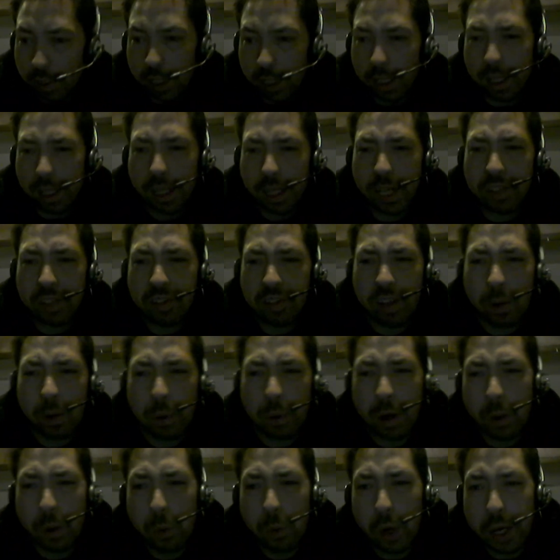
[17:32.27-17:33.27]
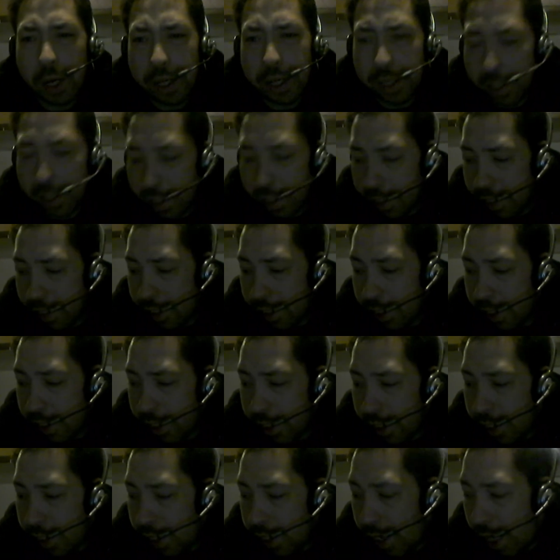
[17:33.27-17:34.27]
That's not what I wanted.
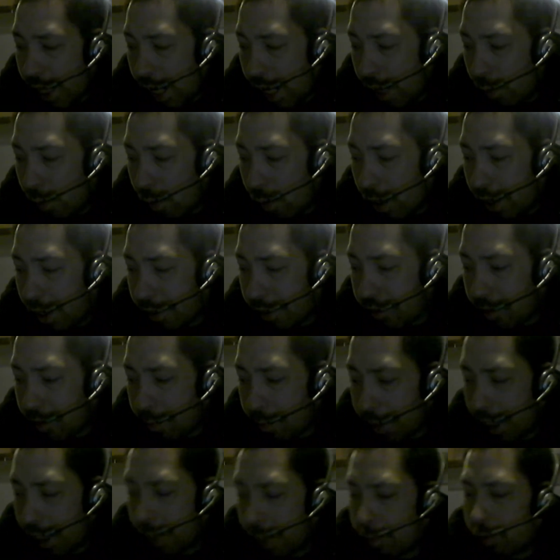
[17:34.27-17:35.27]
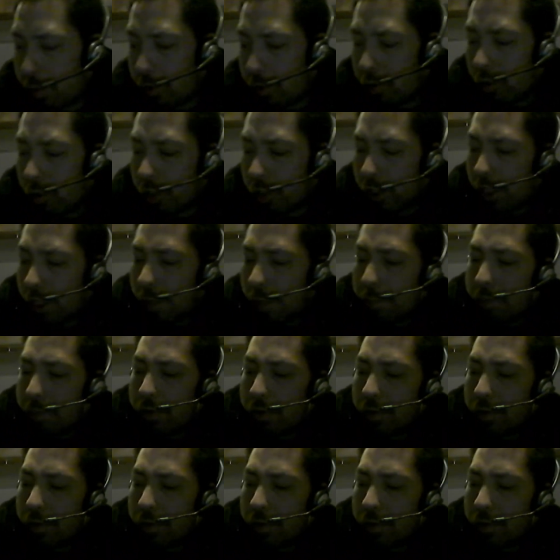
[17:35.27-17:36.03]
I wanted to be able to hook up